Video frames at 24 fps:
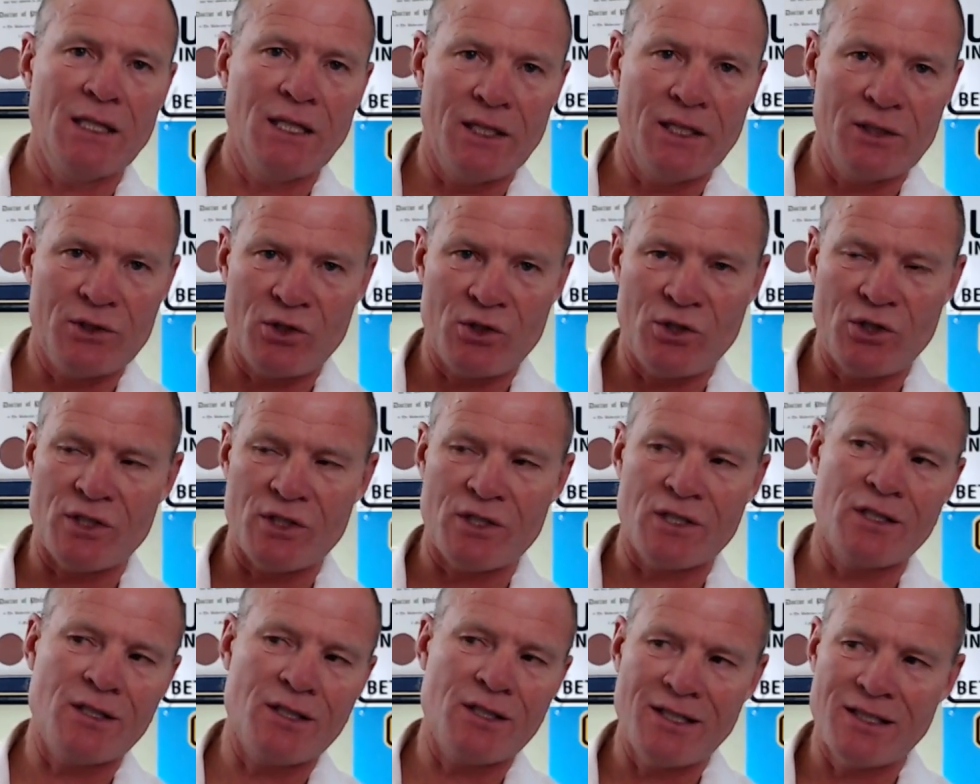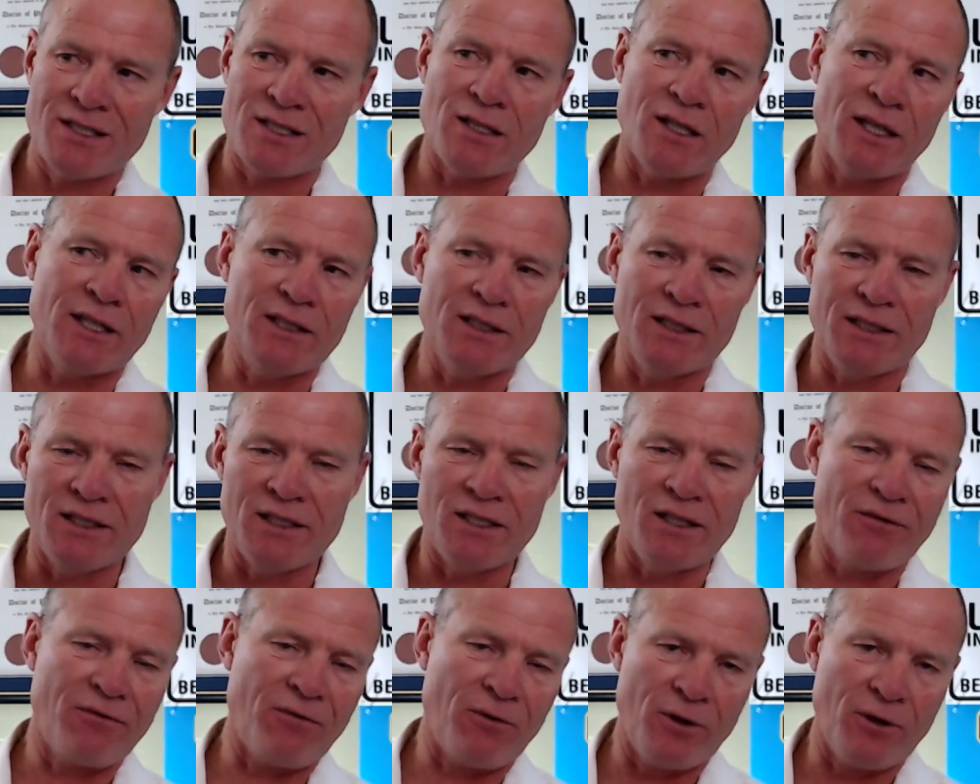It's just slightly
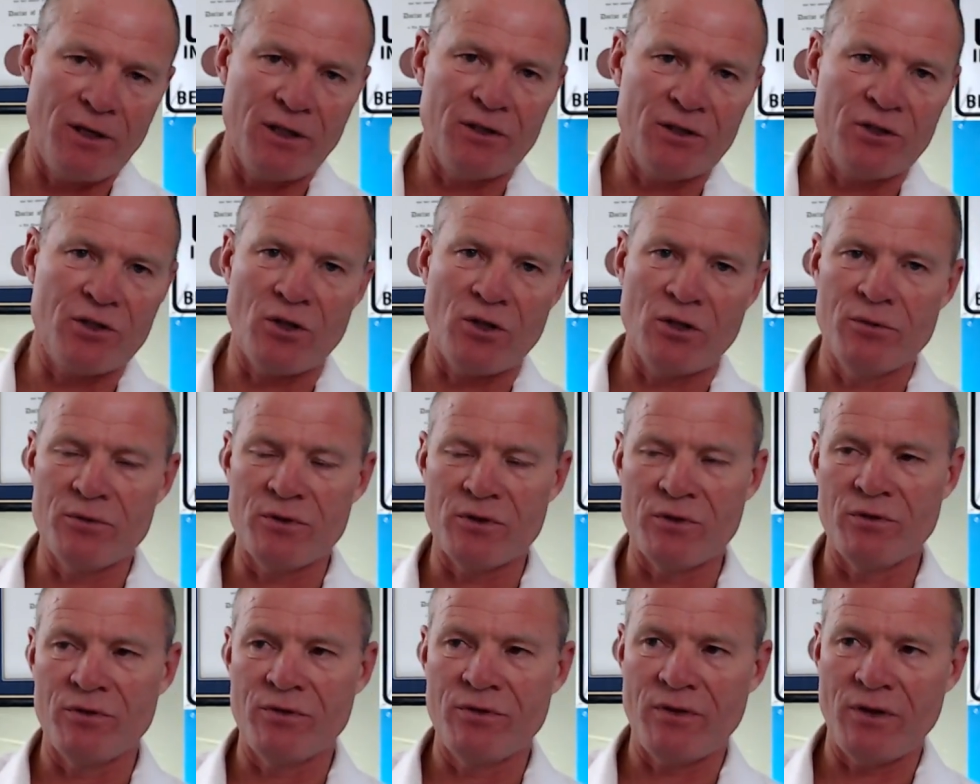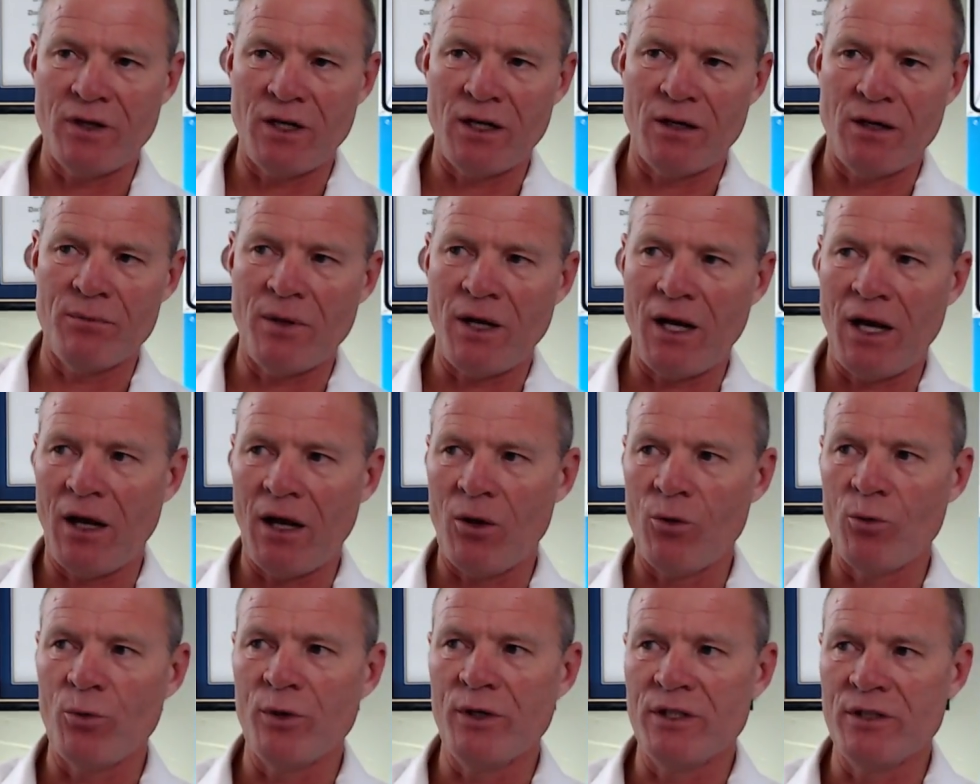different in terms of how
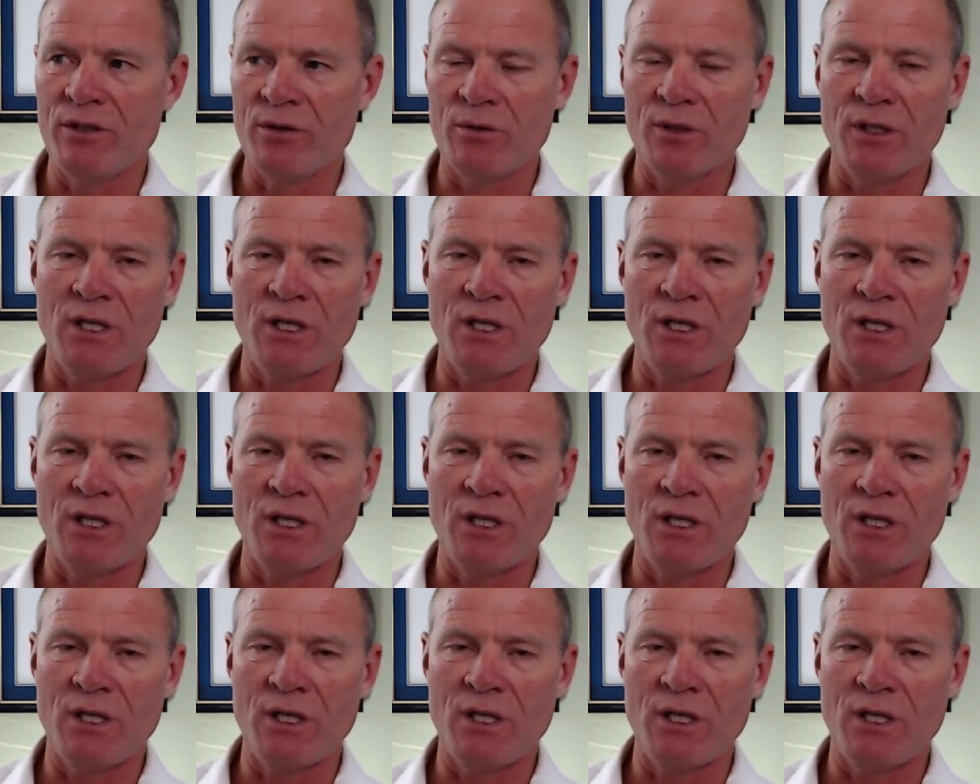we do it